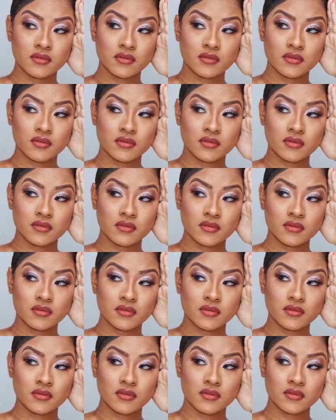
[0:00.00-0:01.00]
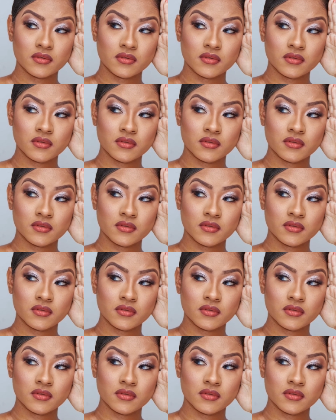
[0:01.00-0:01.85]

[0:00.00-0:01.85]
[no speech]